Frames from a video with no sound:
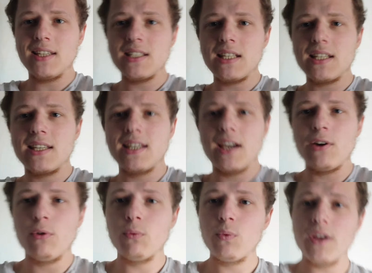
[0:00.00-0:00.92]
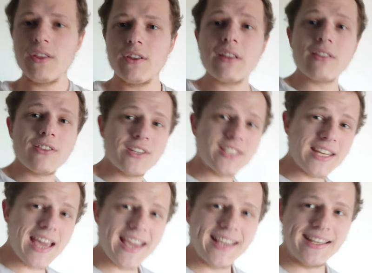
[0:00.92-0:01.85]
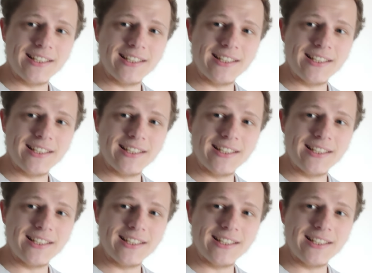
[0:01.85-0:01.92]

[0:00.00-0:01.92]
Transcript: and get on with the